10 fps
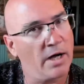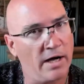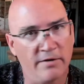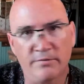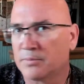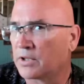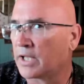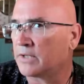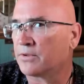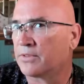I've
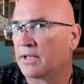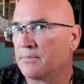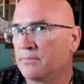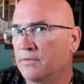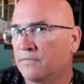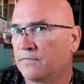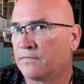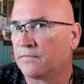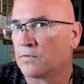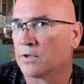played with them
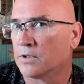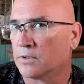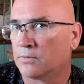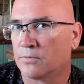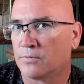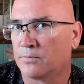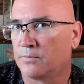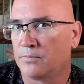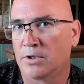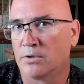before,
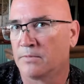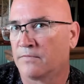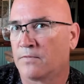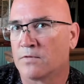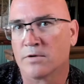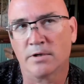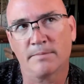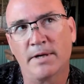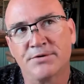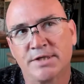you know, before
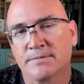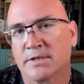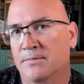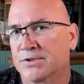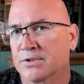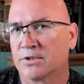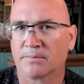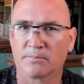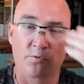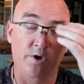about the same time I
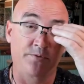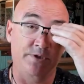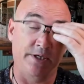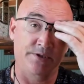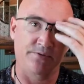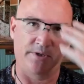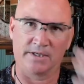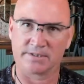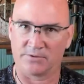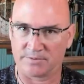started working with tensor
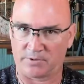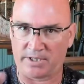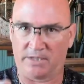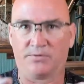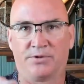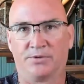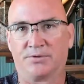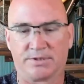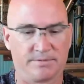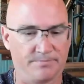rings, I was playing with
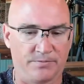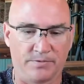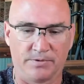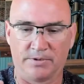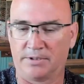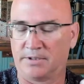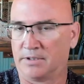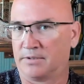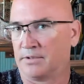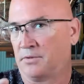those, the,
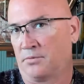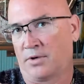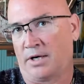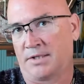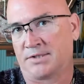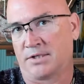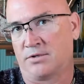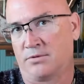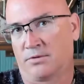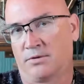the, the rods that
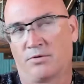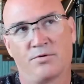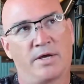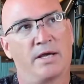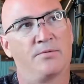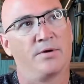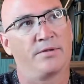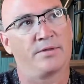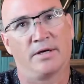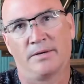you create
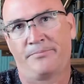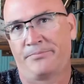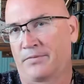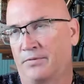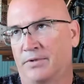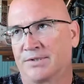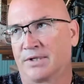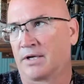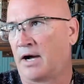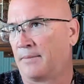with, uh, what is it,
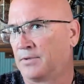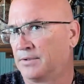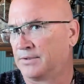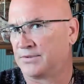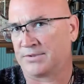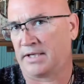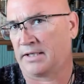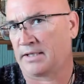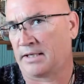copper and zinc?